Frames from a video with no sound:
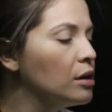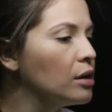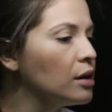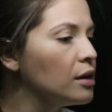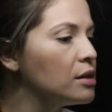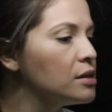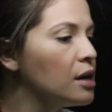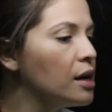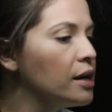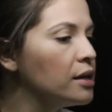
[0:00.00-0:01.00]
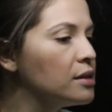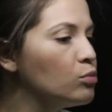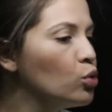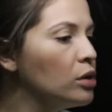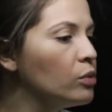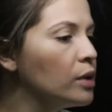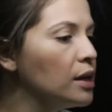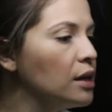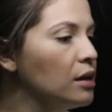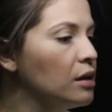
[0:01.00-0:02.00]
on either side, a smaller one
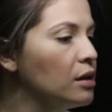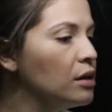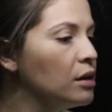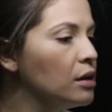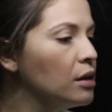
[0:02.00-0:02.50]
here,